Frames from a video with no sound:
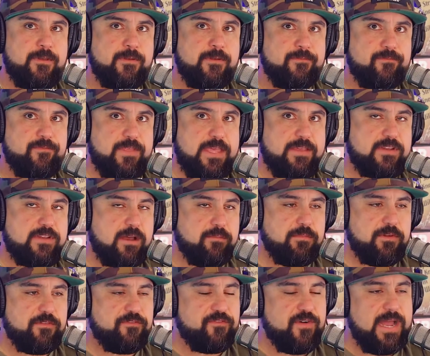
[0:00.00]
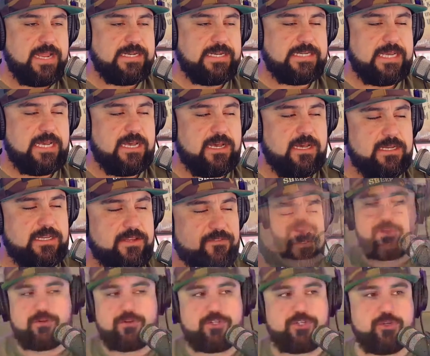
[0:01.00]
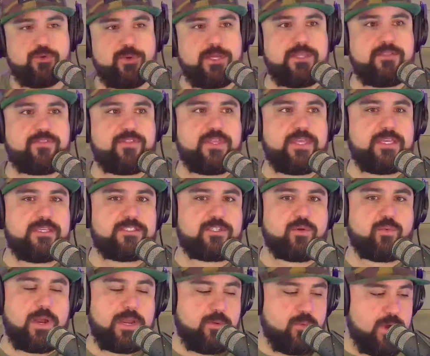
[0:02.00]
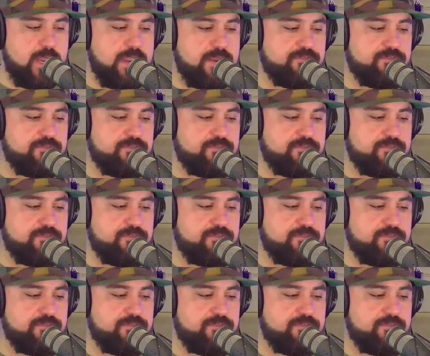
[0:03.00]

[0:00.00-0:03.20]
they come to find if they're doing things the right way,